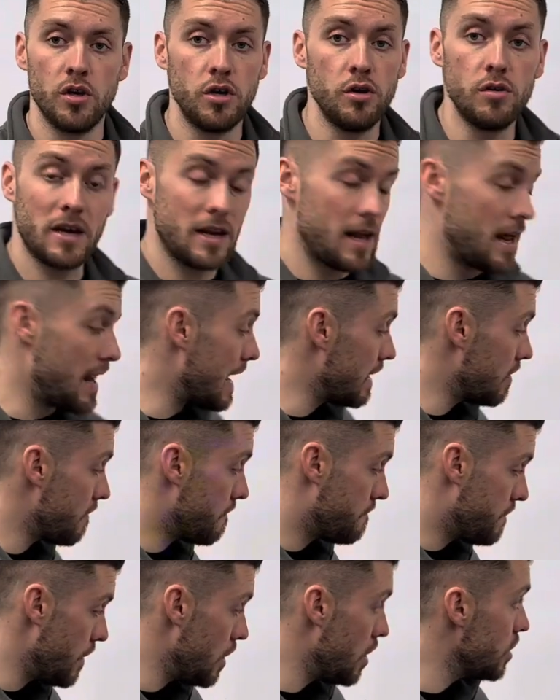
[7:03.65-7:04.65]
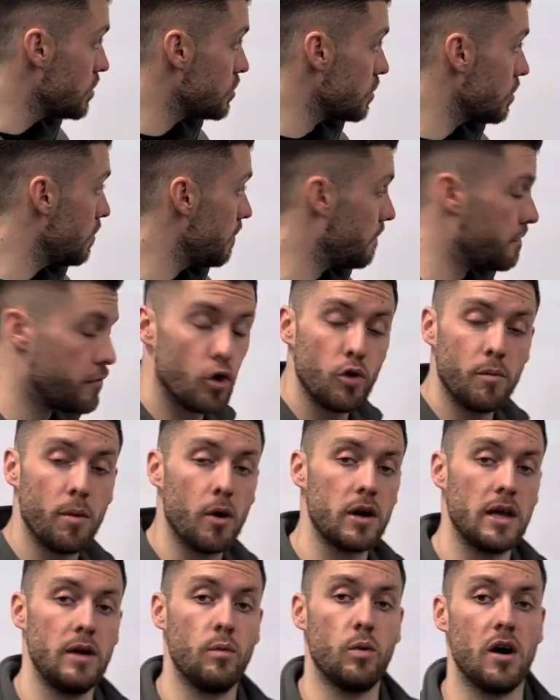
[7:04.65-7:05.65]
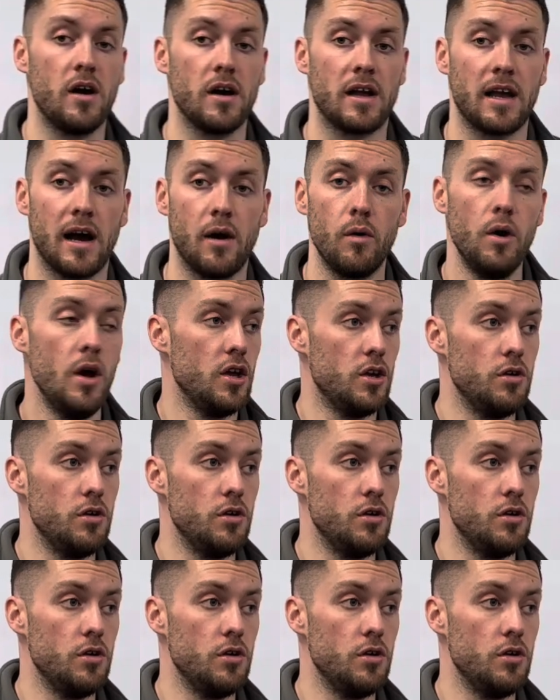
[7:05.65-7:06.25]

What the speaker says: You can then add a third full body workout.